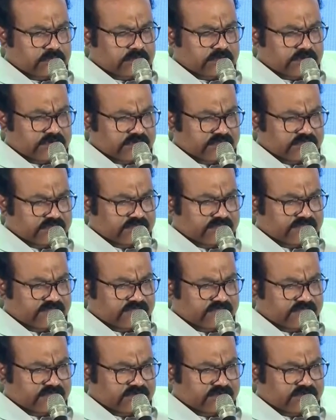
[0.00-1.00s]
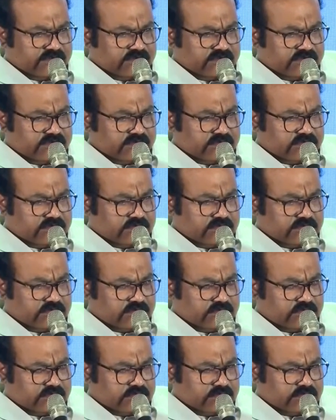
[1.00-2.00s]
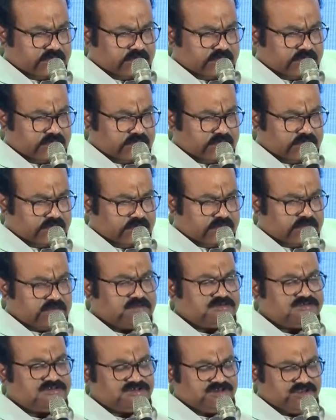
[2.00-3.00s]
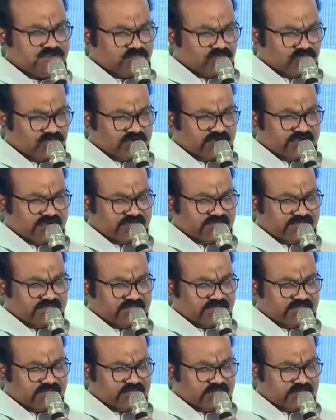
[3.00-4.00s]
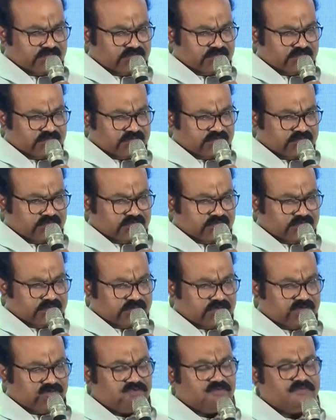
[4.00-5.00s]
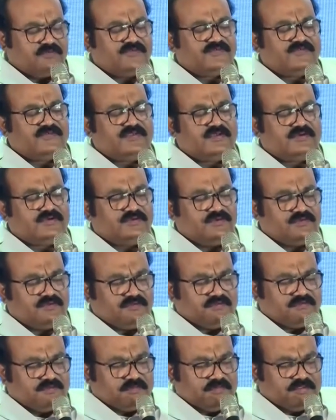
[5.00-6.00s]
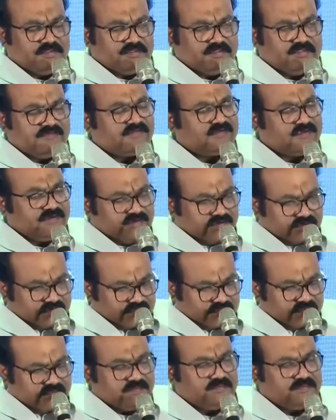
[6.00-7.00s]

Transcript: that is, it uh, stimulates domestic tourism in this country.